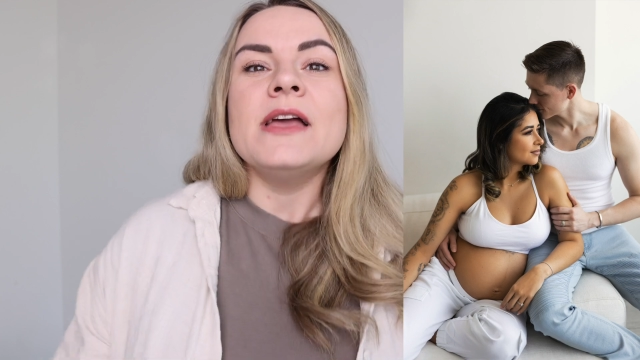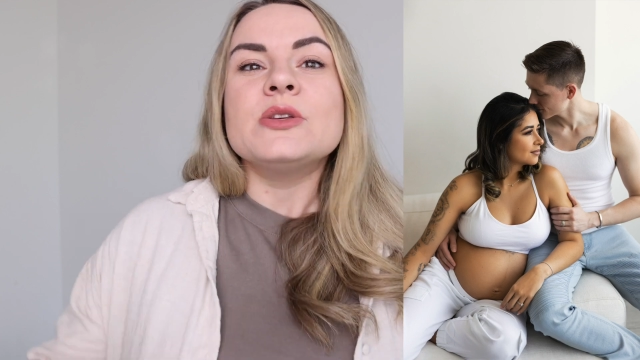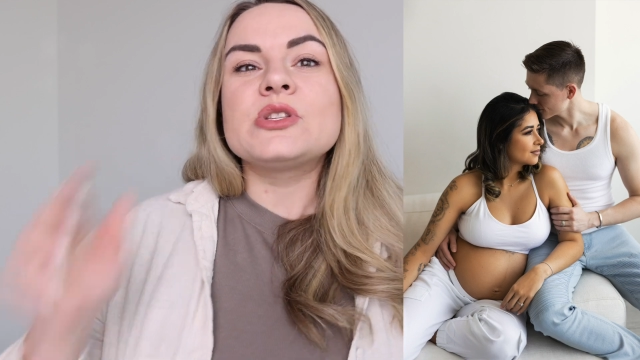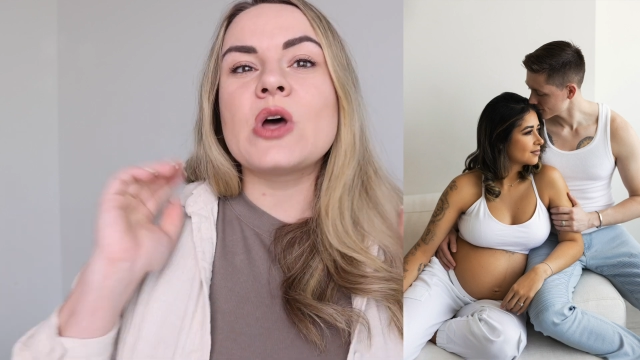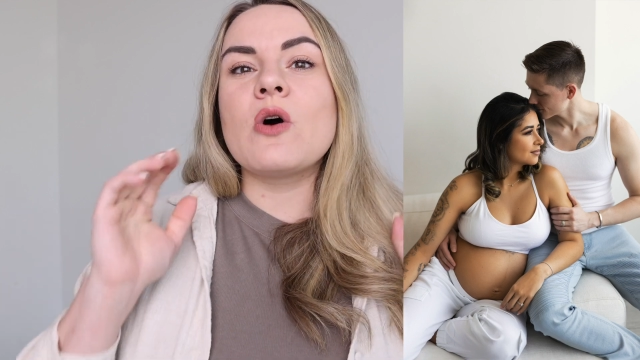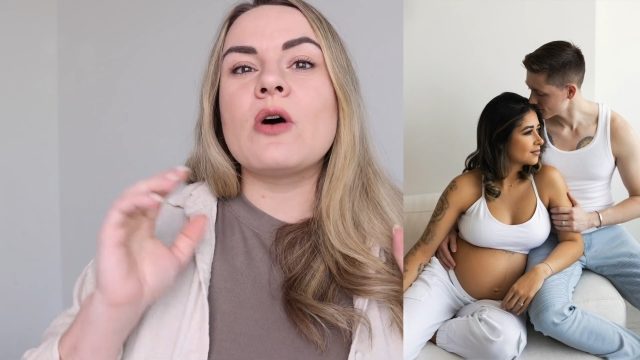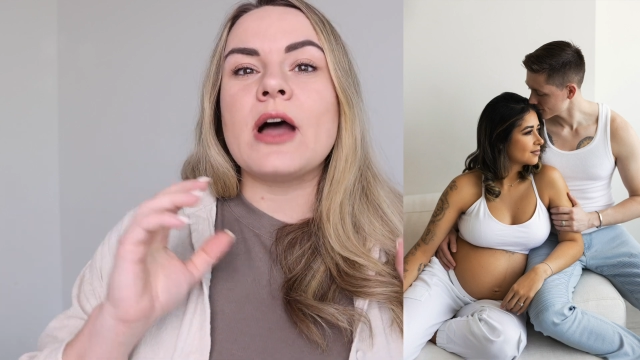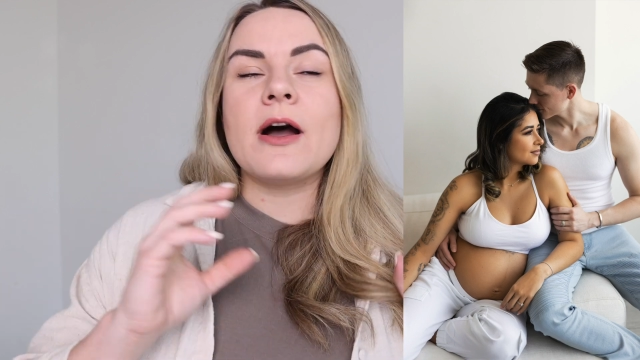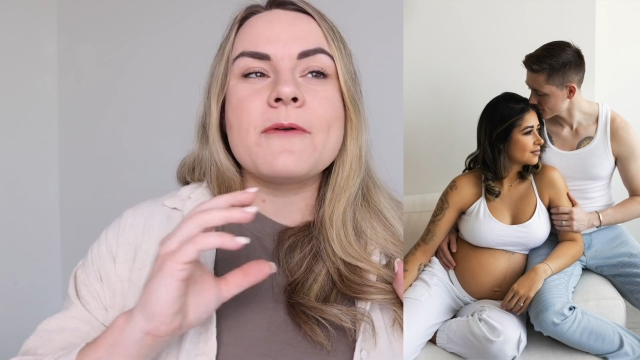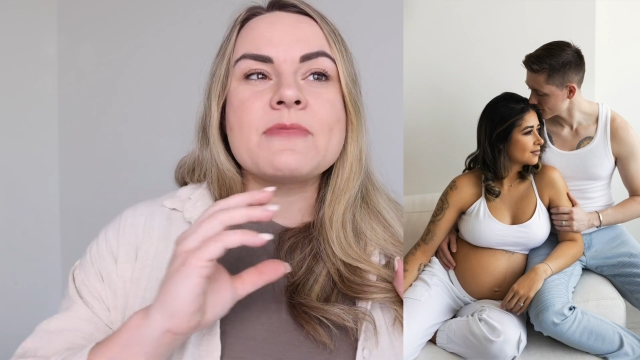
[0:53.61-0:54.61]
So
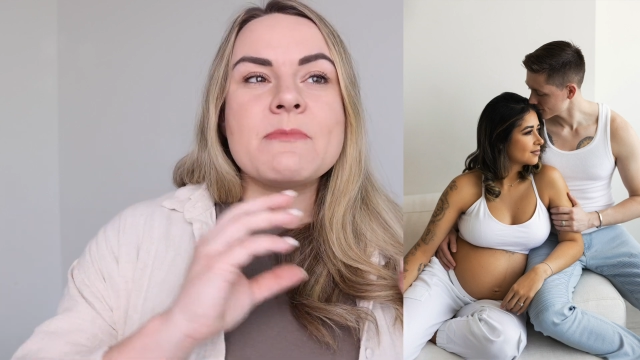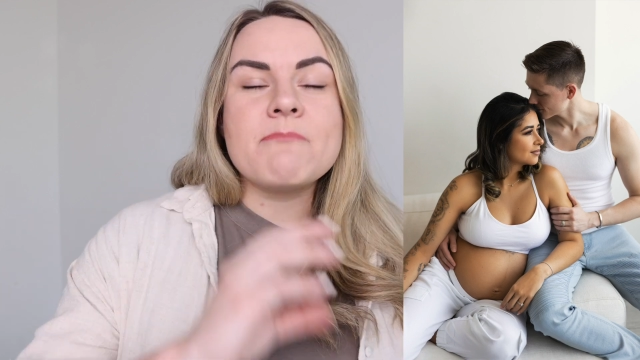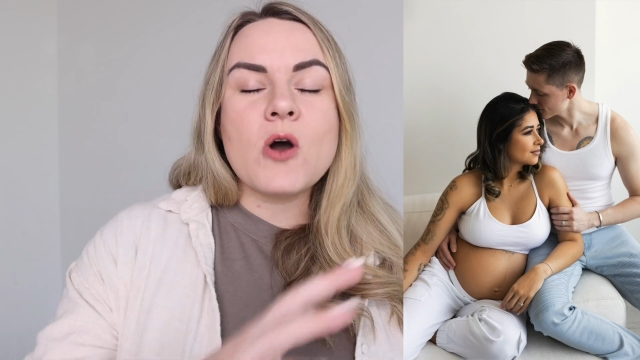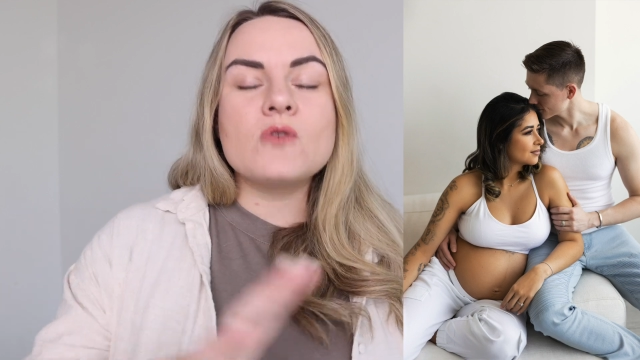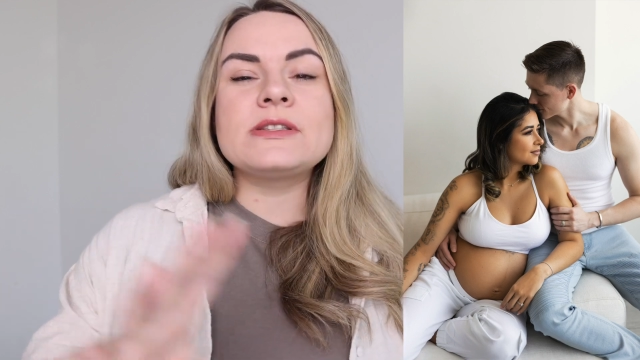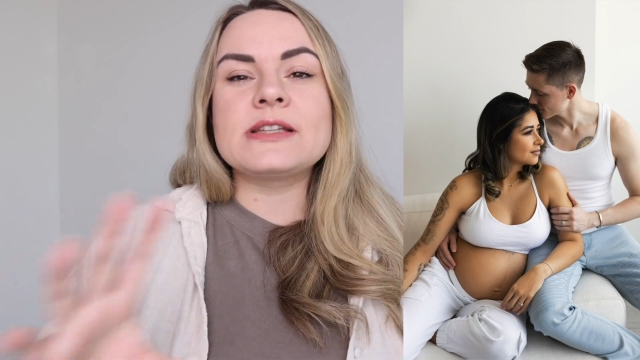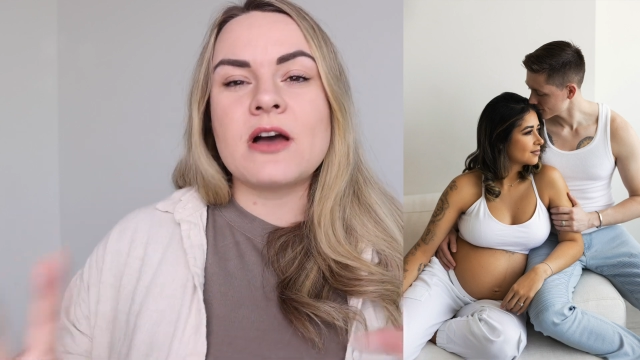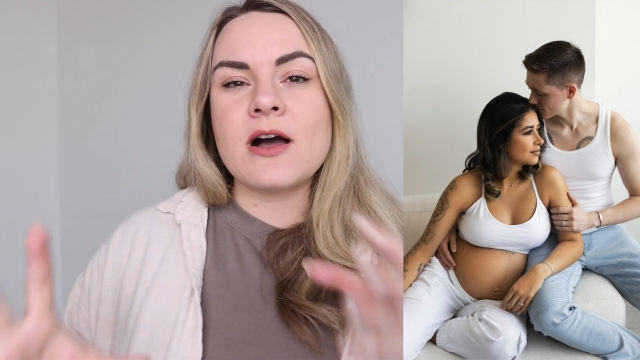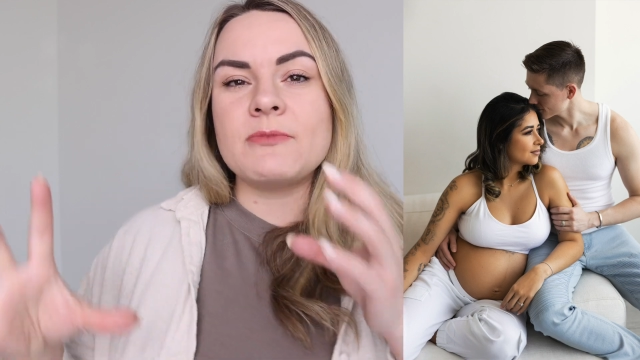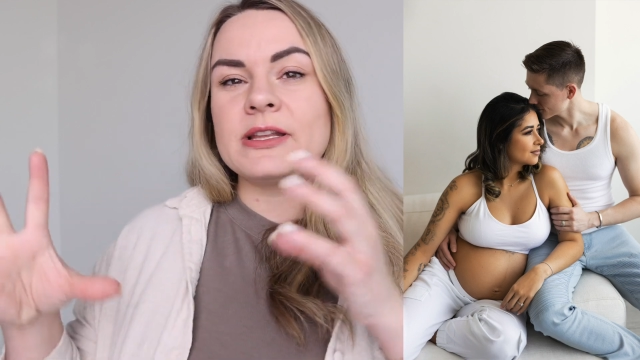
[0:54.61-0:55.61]
the most
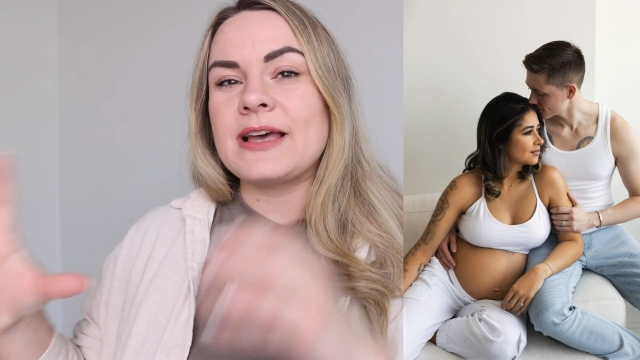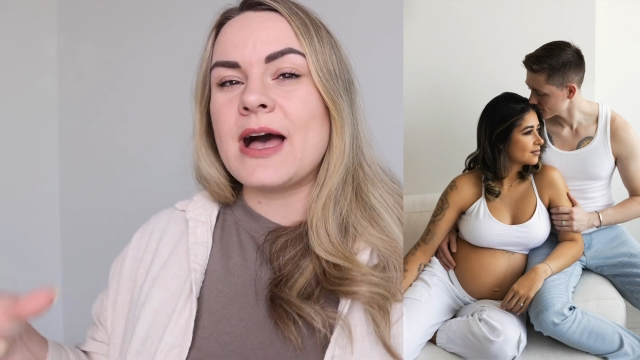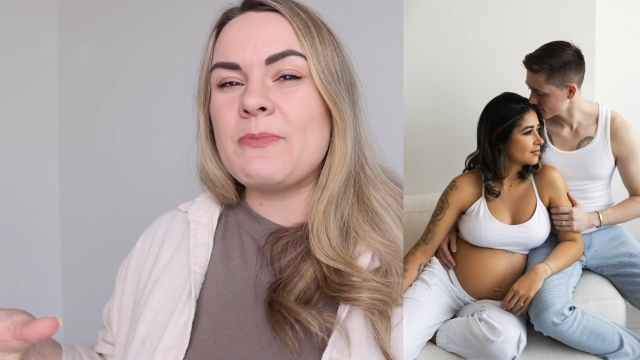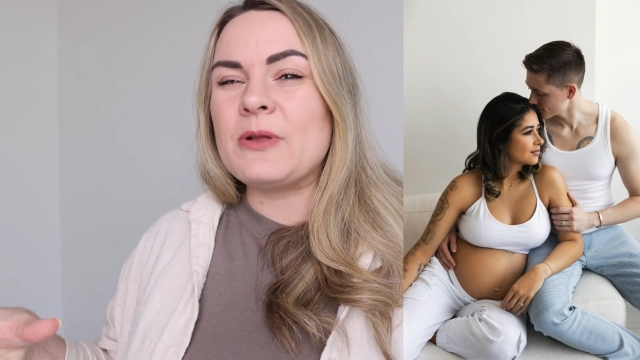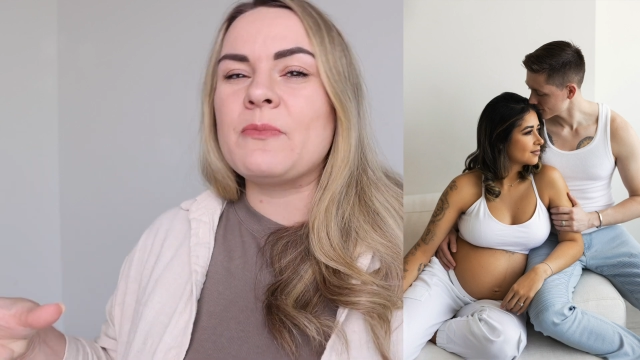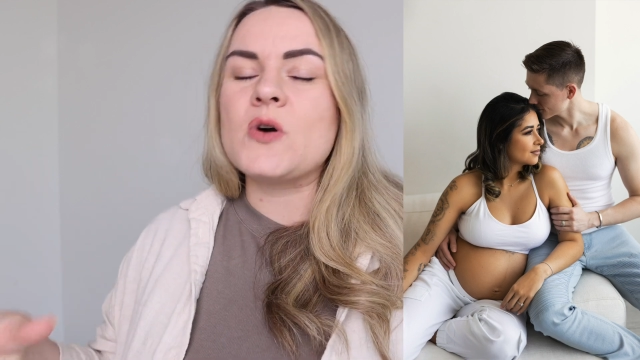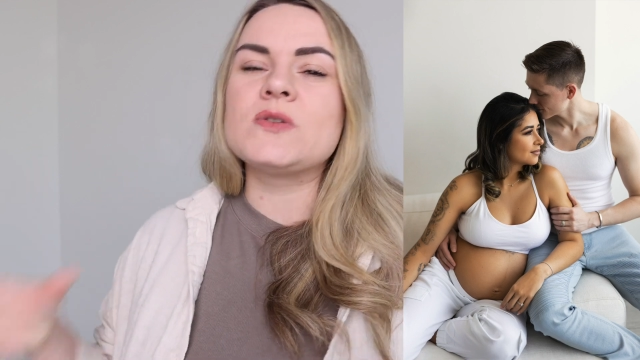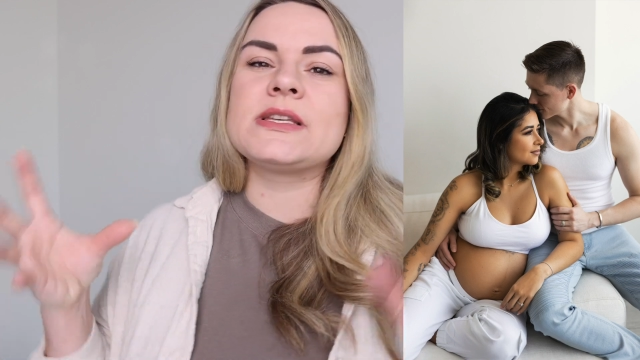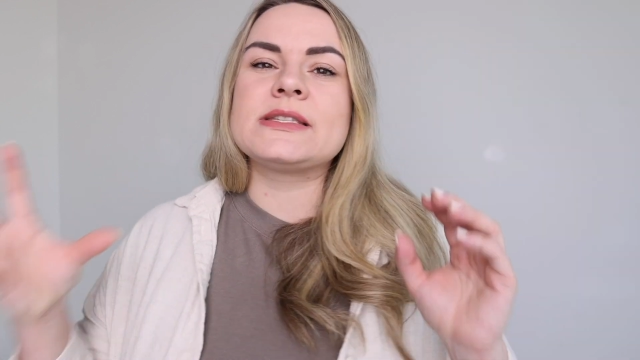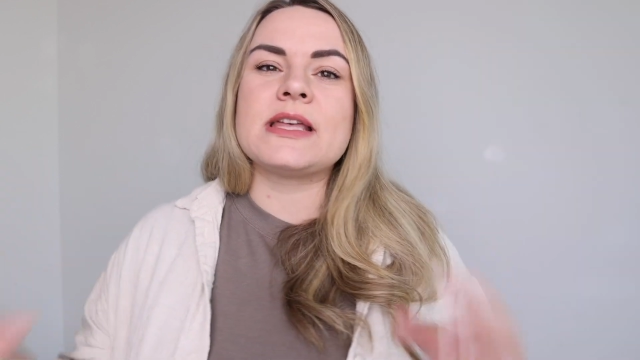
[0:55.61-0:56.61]
common couple
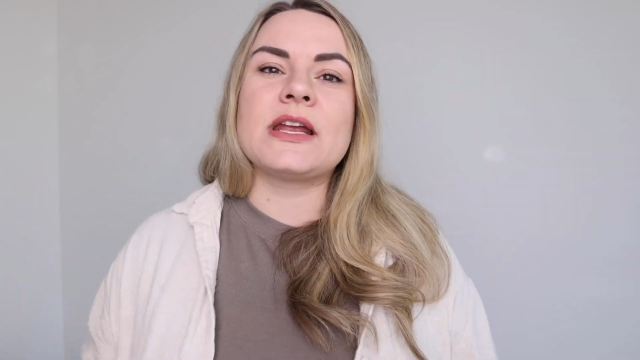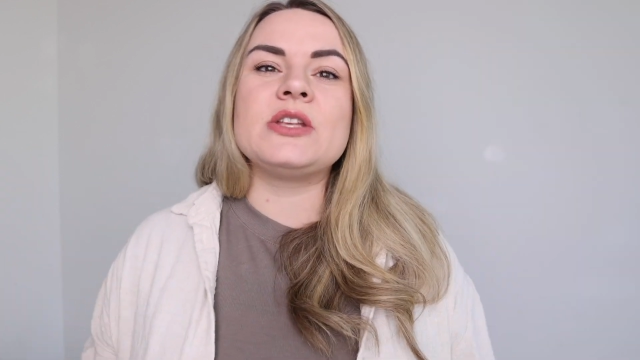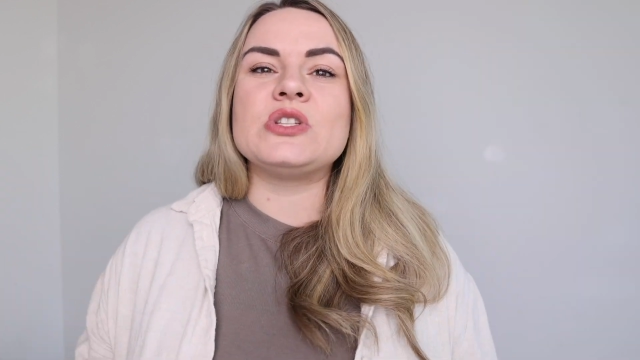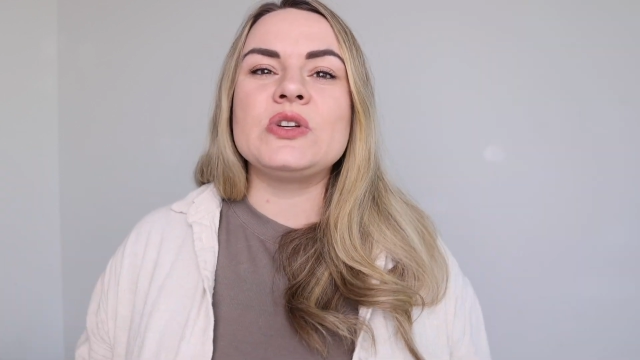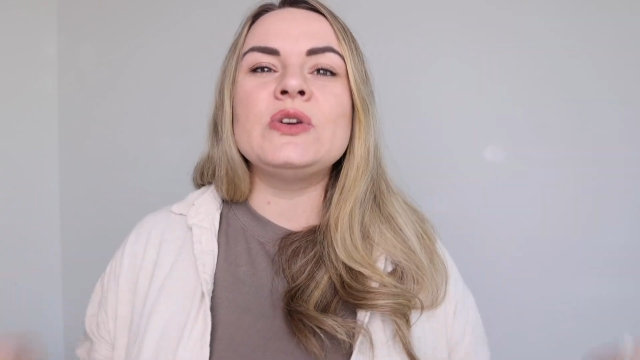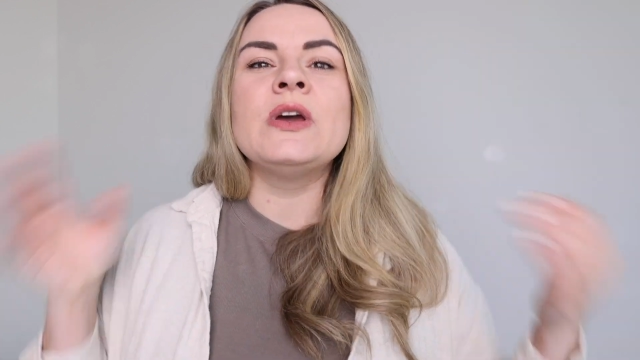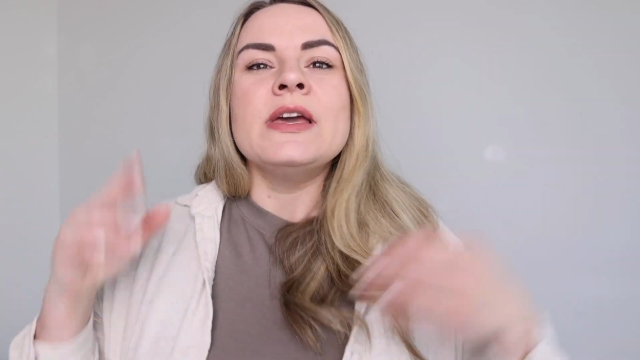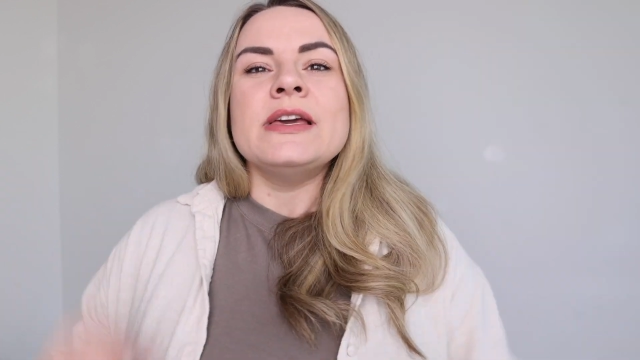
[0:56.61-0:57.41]
poses that I do